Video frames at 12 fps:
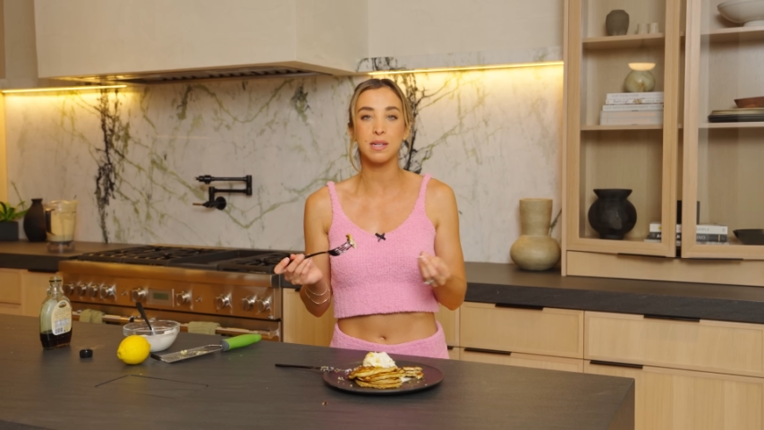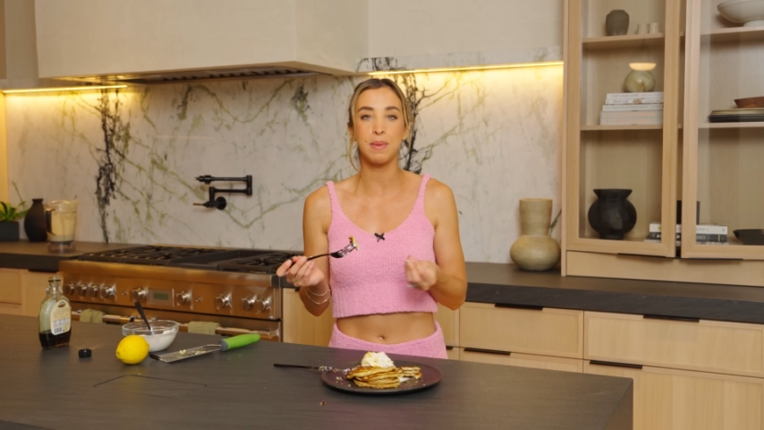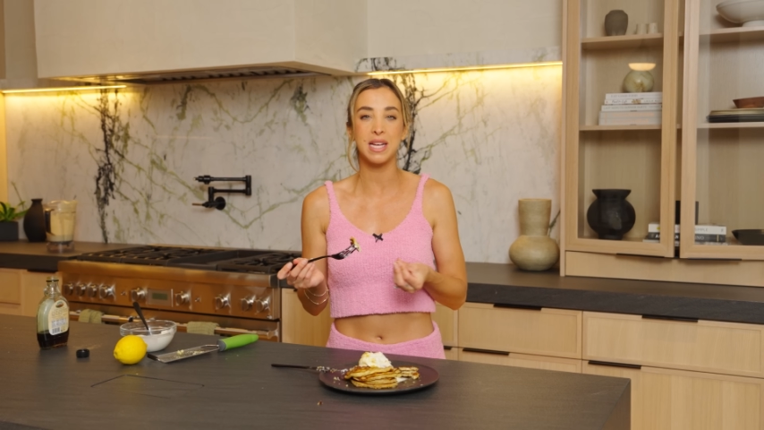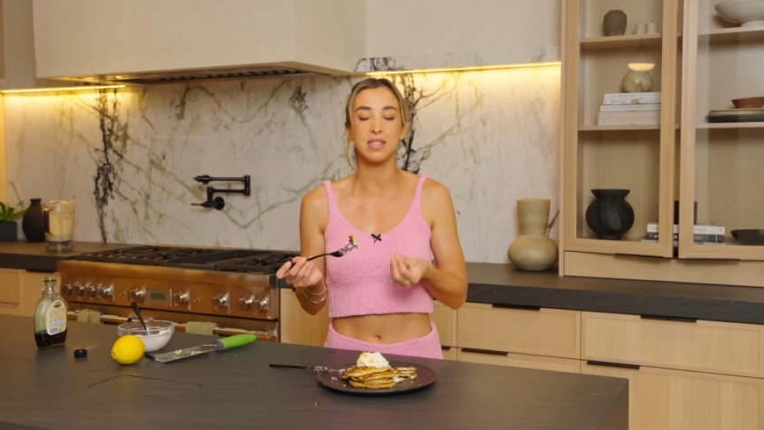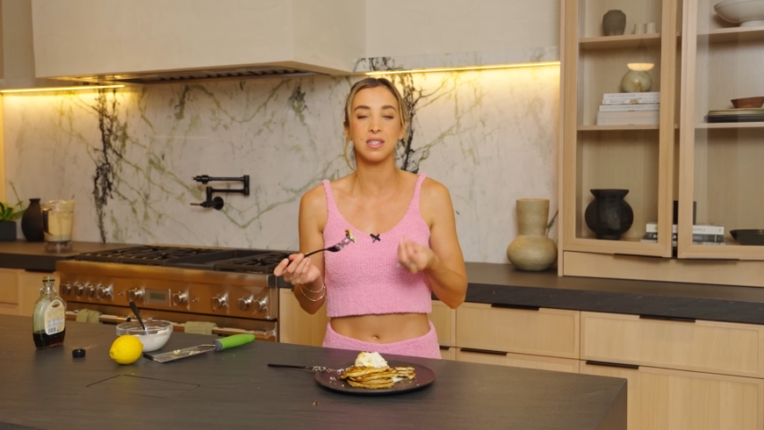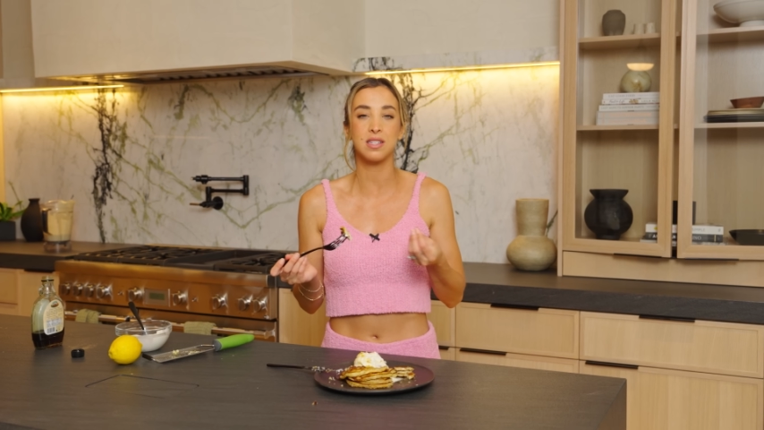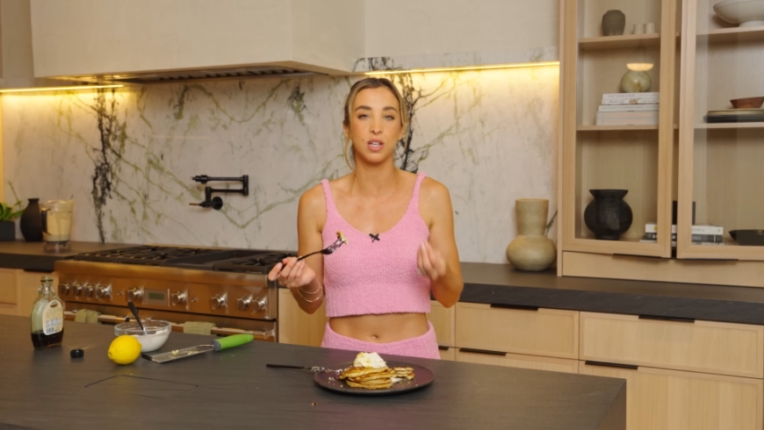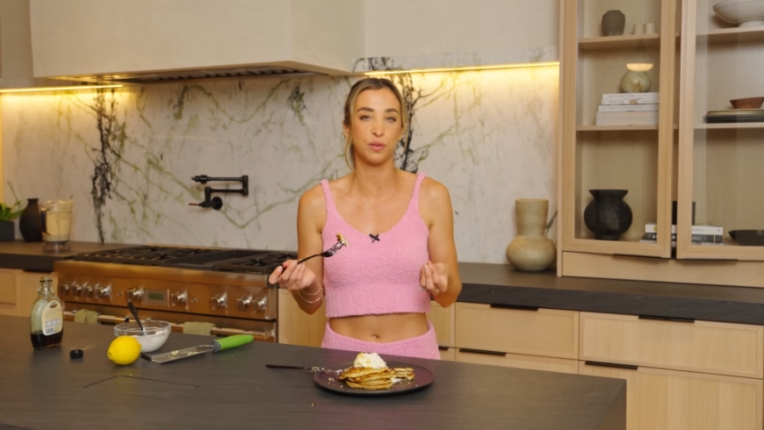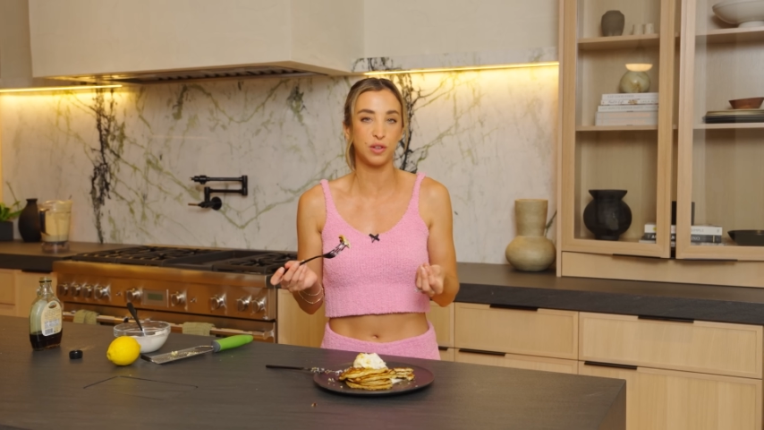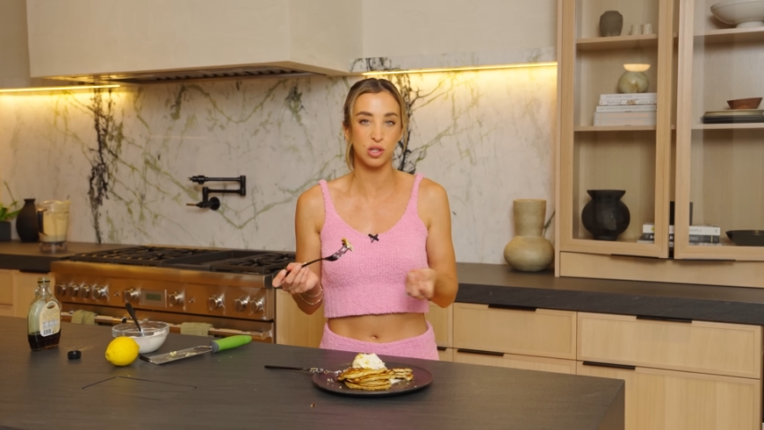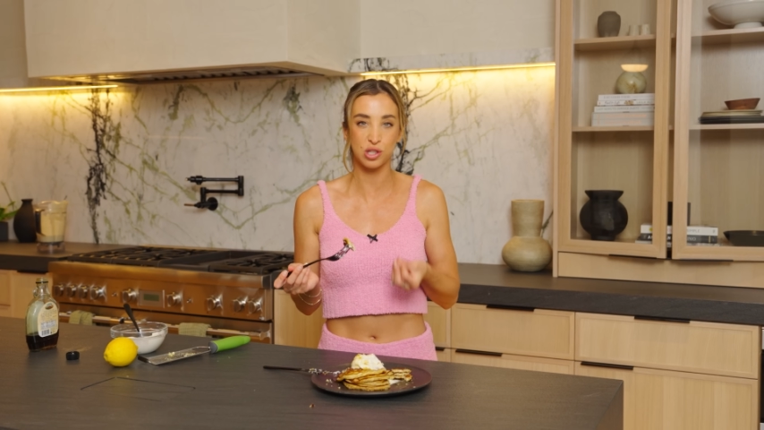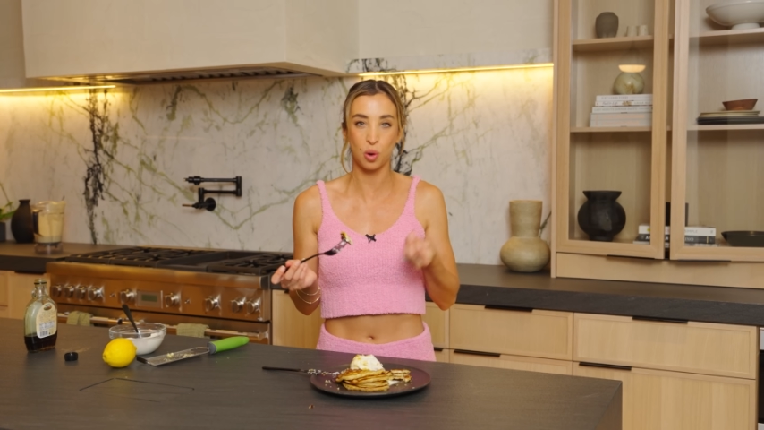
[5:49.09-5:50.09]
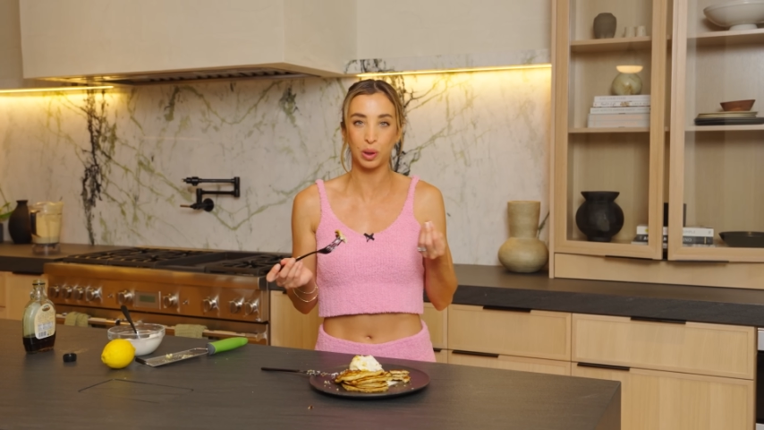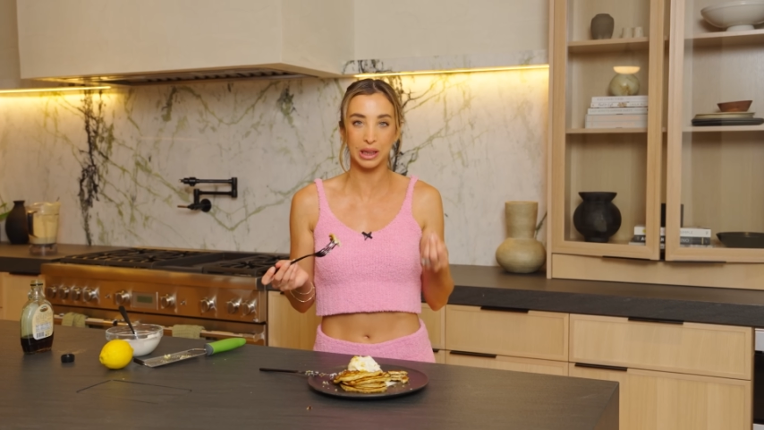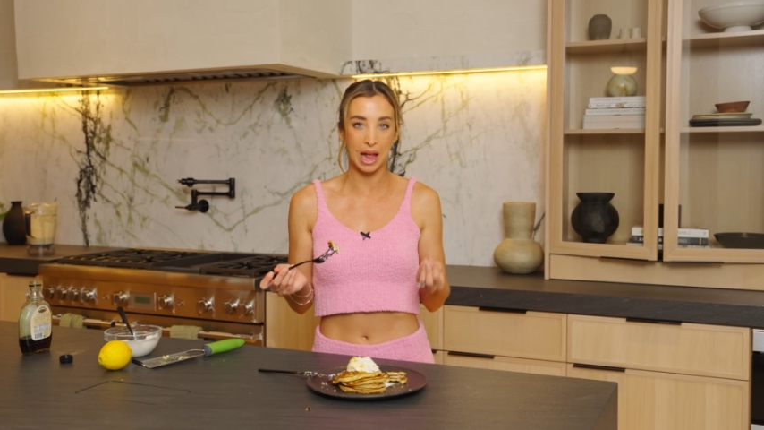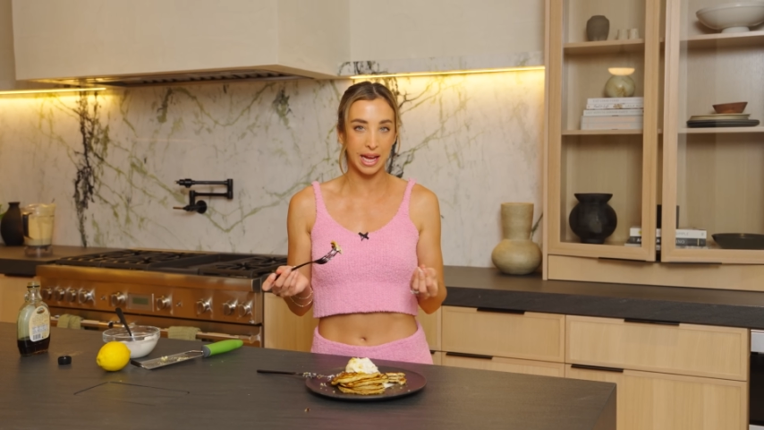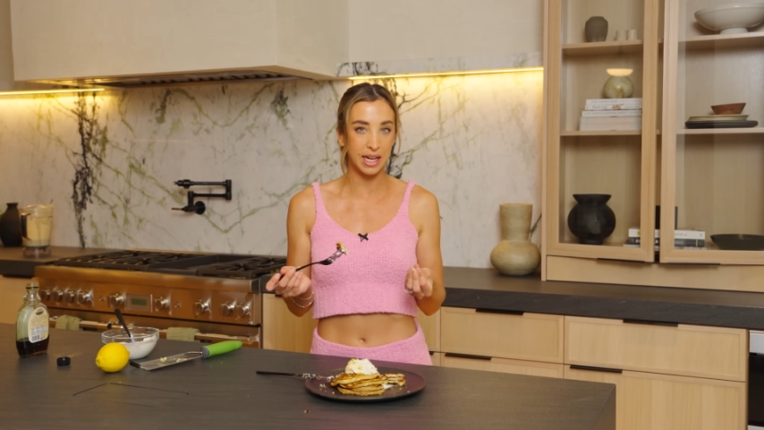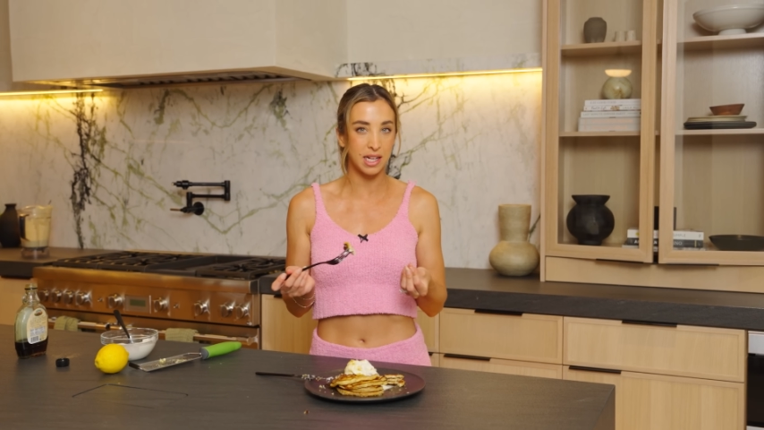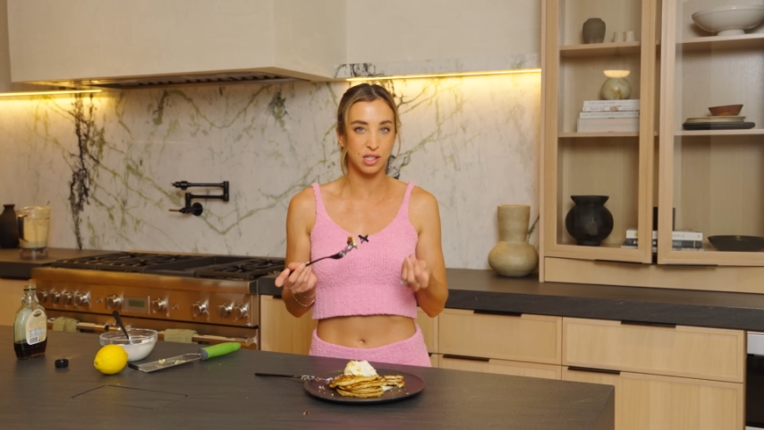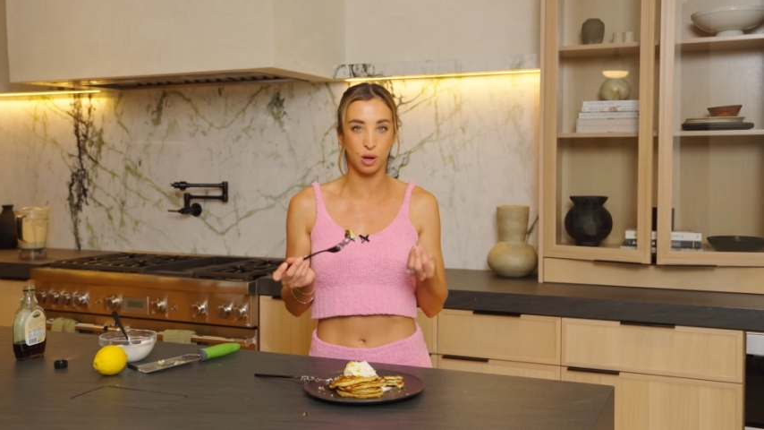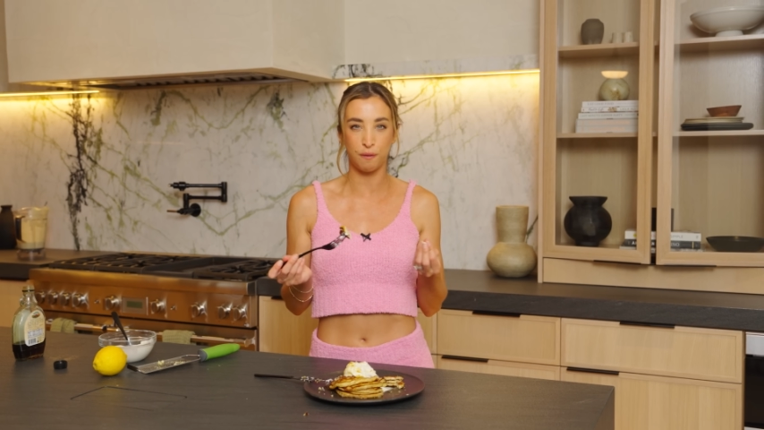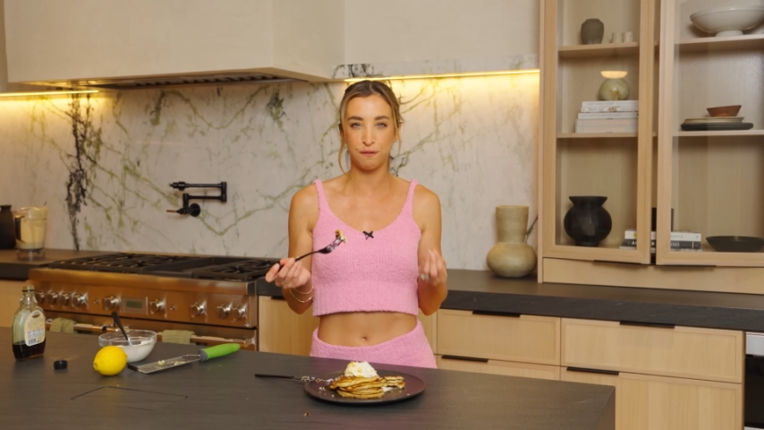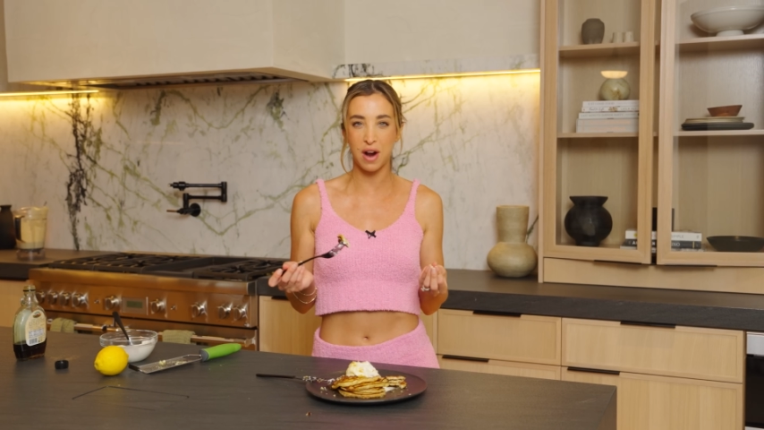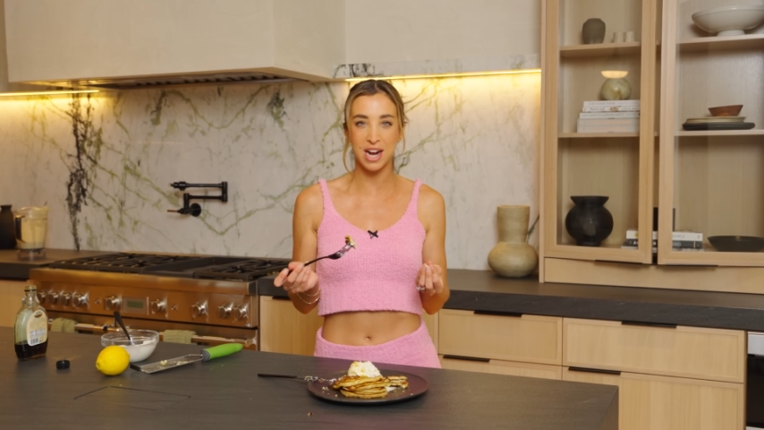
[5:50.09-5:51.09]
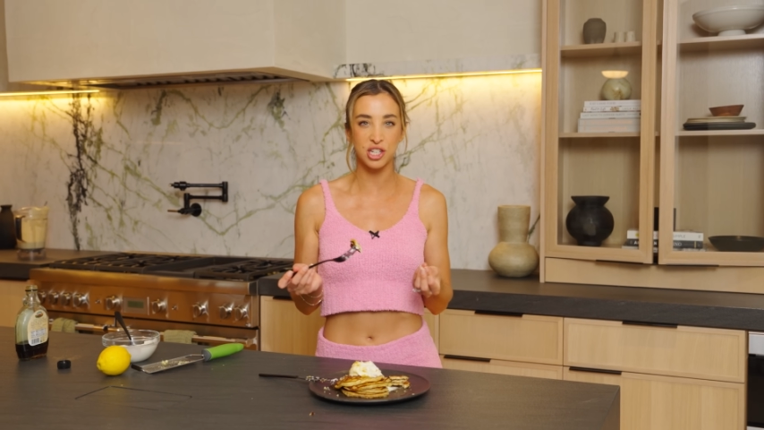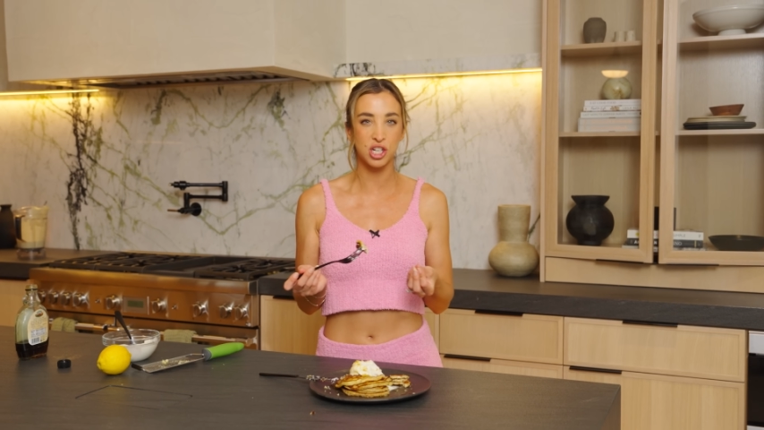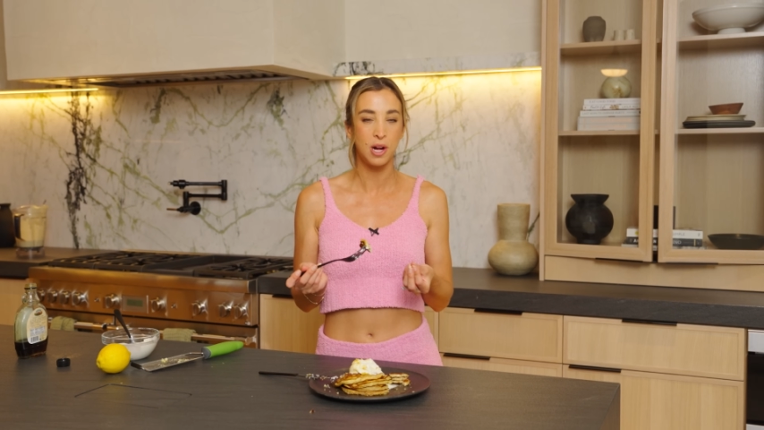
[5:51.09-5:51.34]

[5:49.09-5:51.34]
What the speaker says: makes it still feel so light and so fresh